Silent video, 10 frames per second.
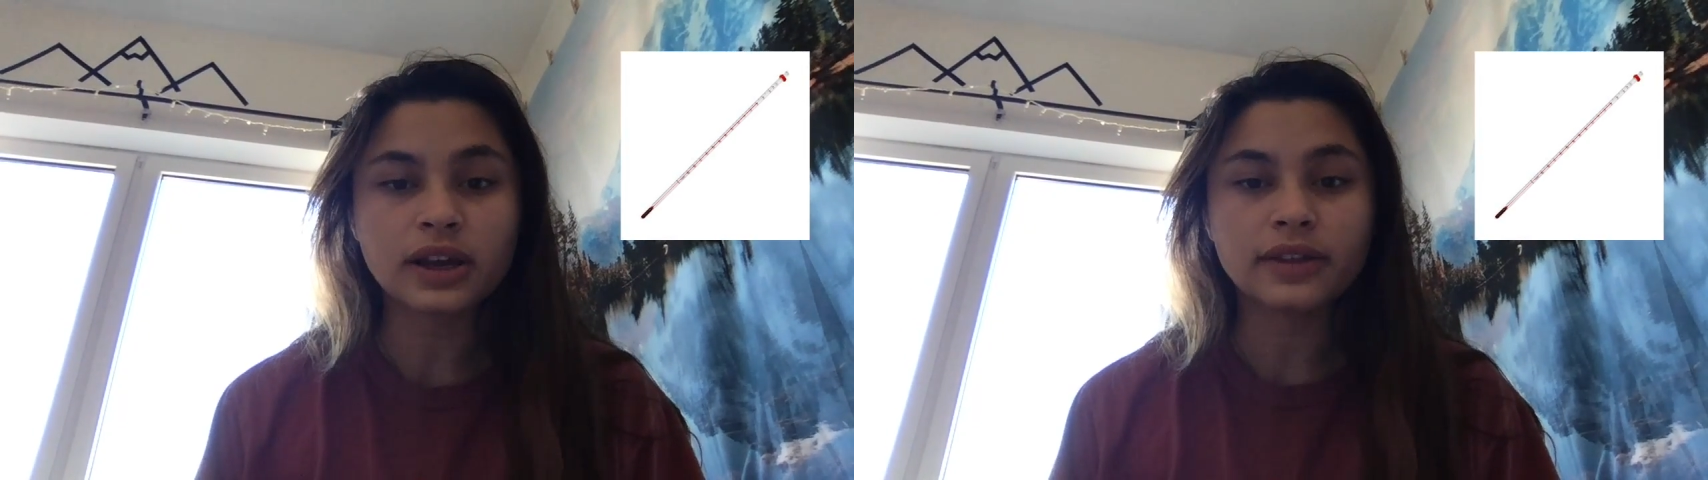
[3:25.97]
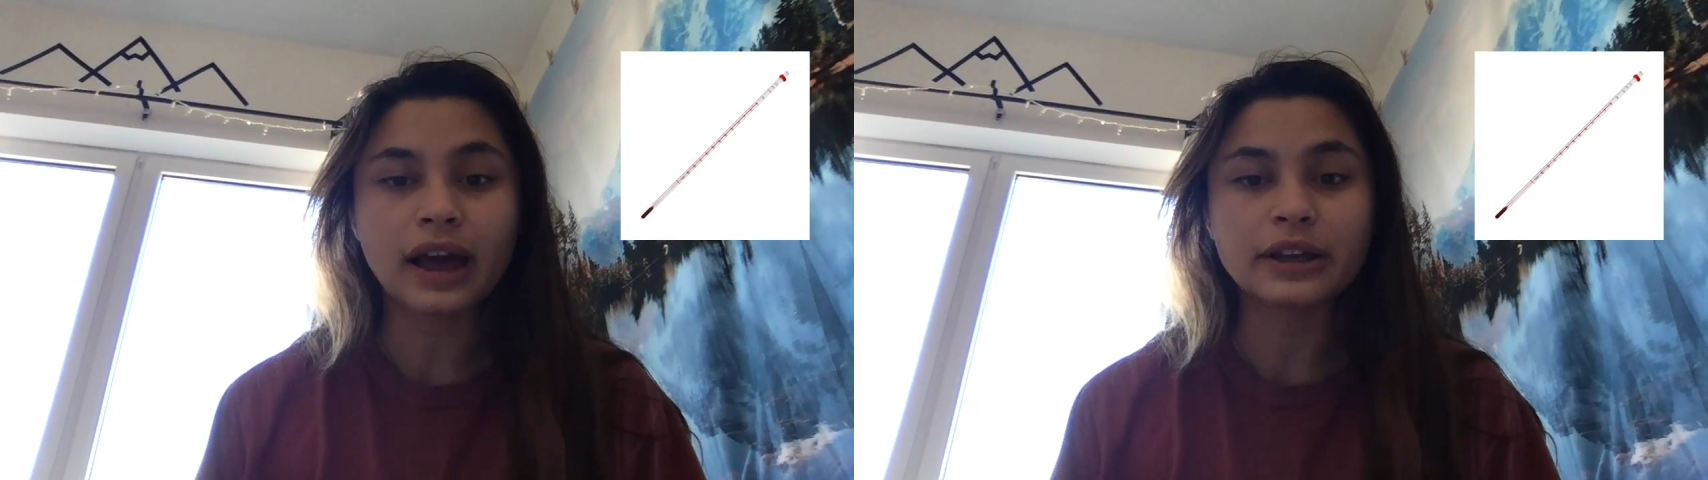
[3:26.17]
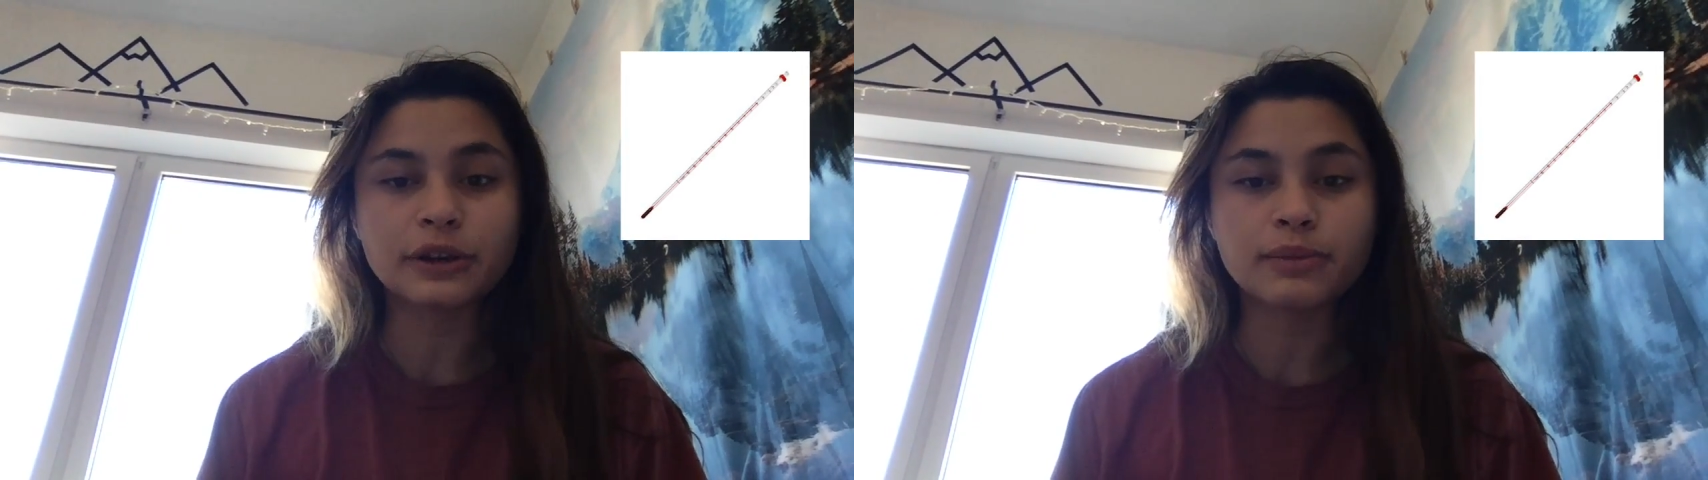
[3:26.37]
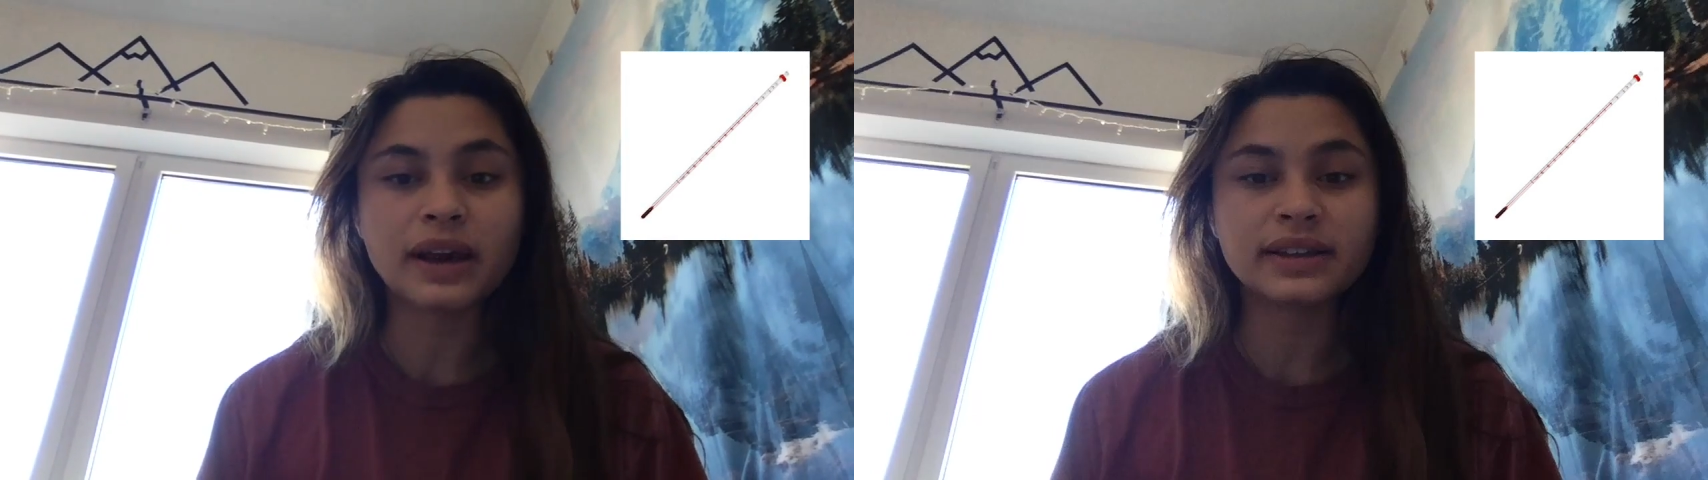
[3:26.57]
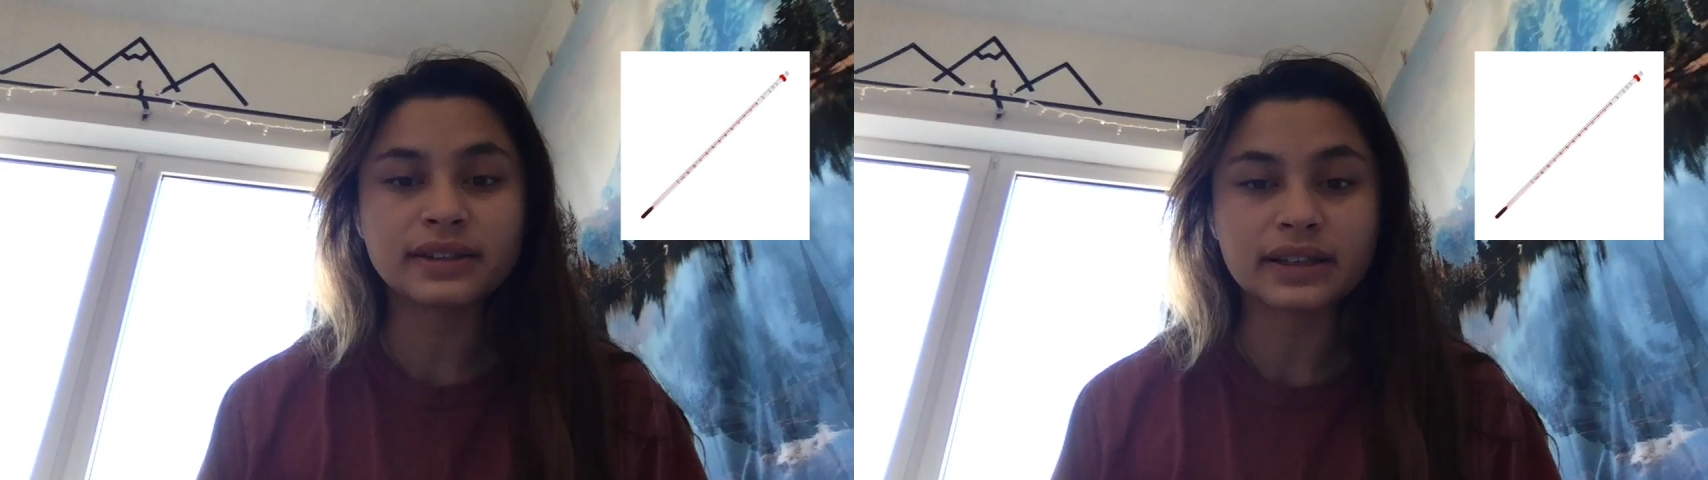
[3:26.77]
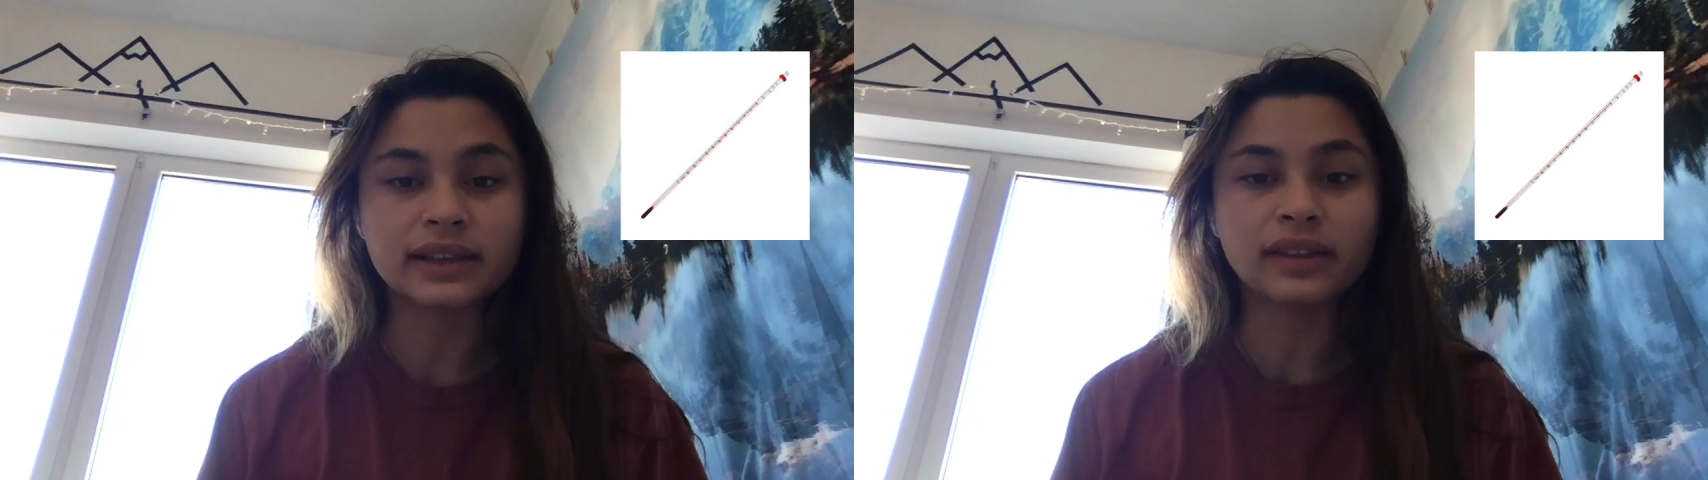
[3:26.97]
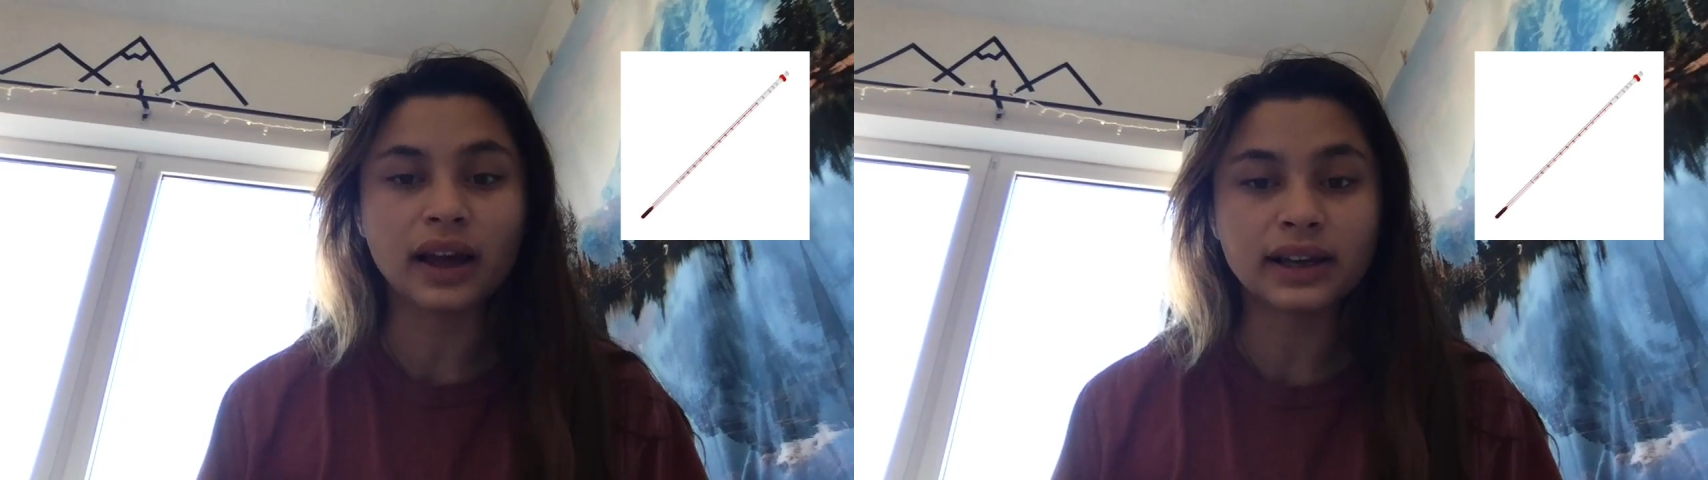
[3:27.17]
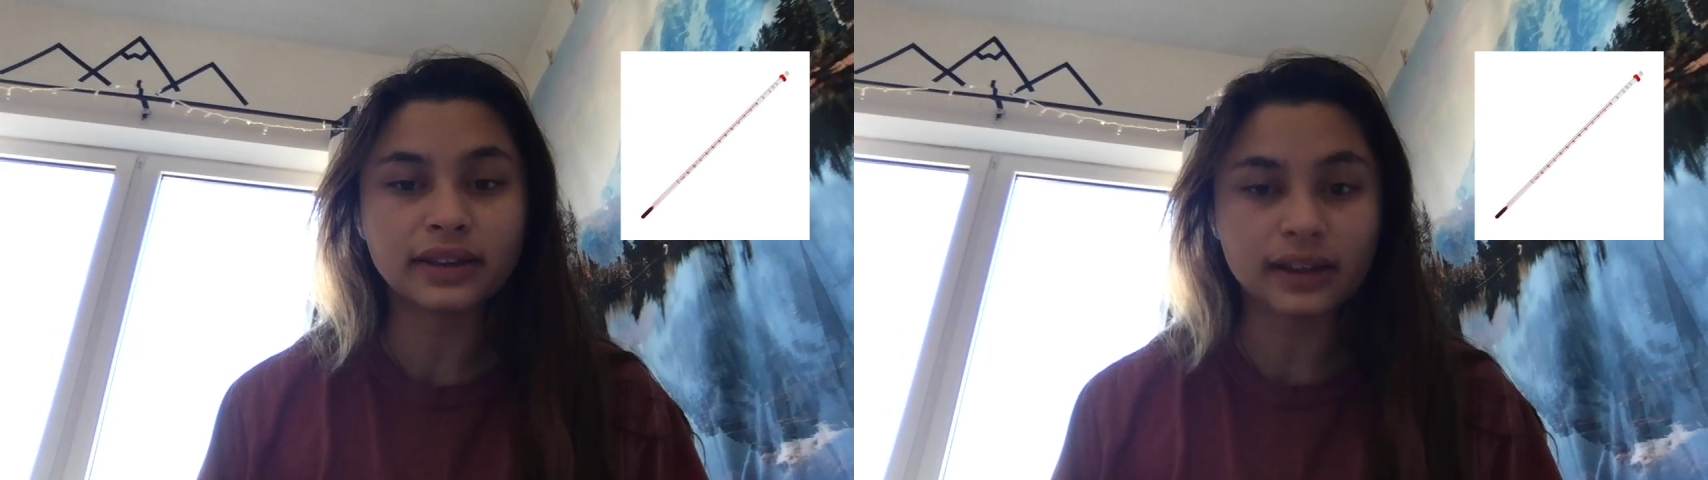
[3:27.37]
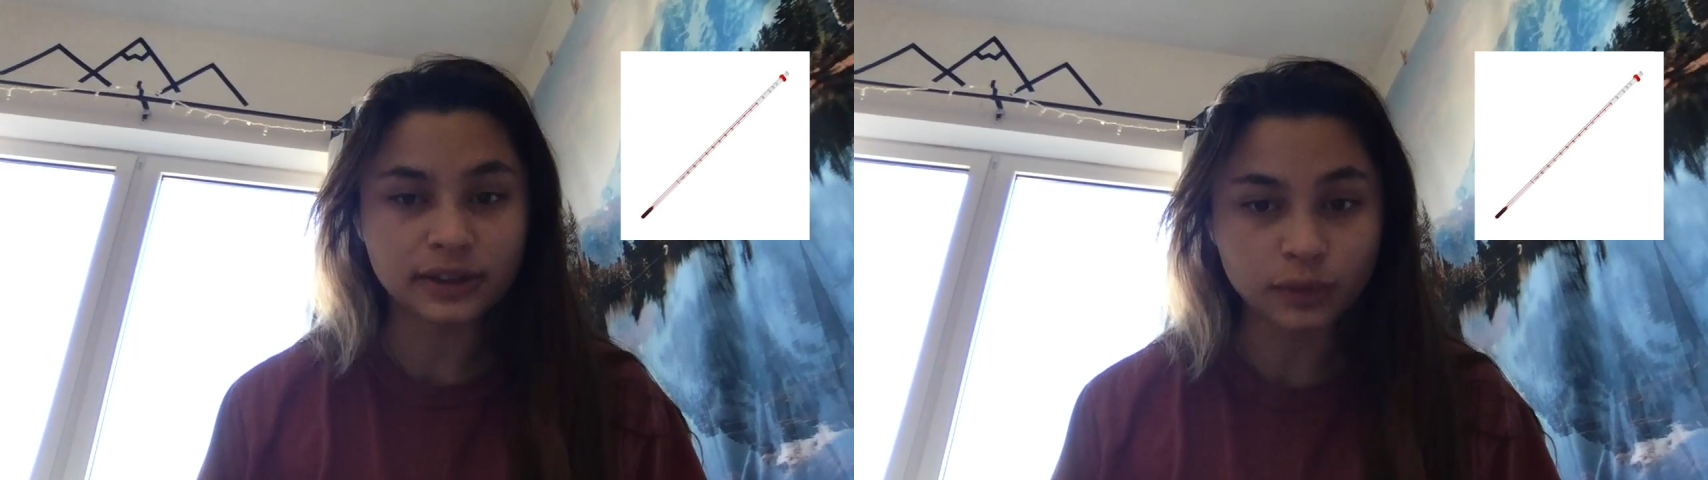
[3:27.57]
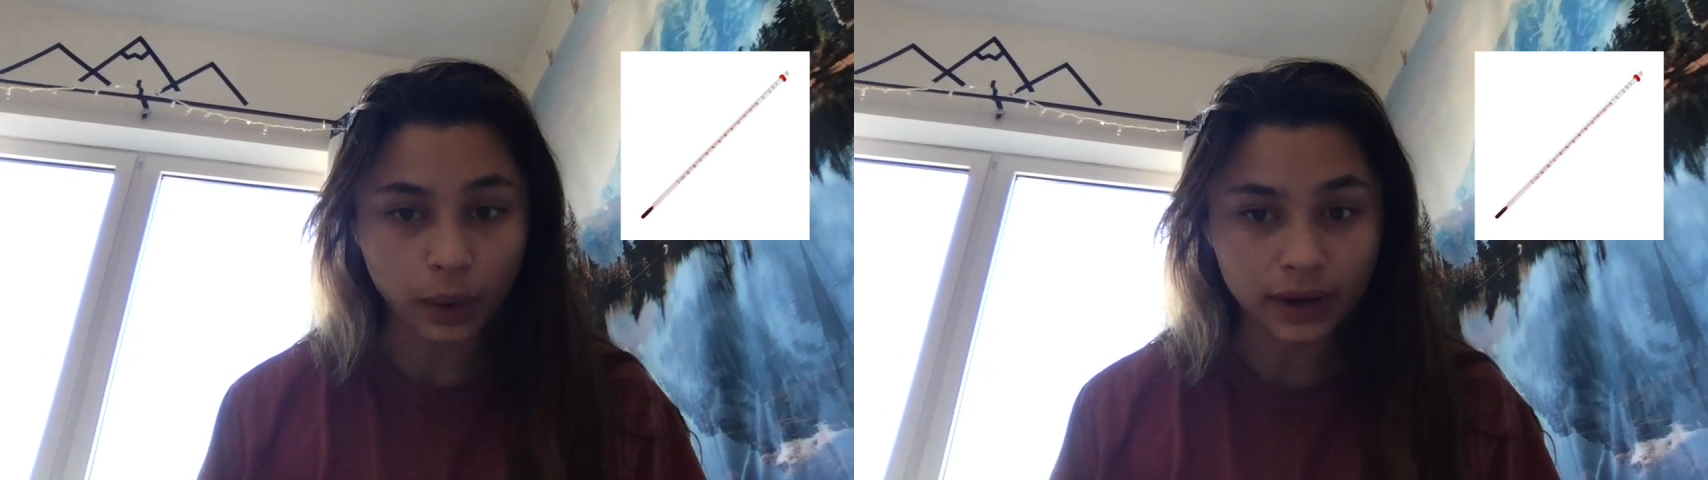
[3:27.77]
that you may see like
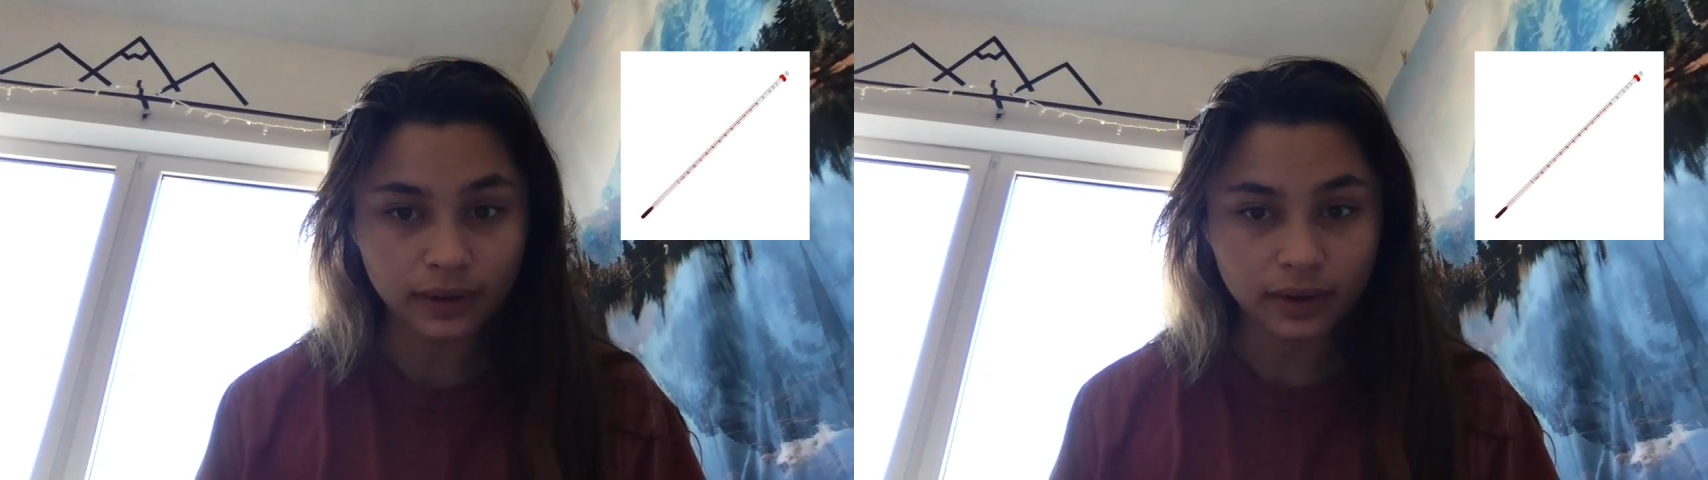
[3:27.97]
this one.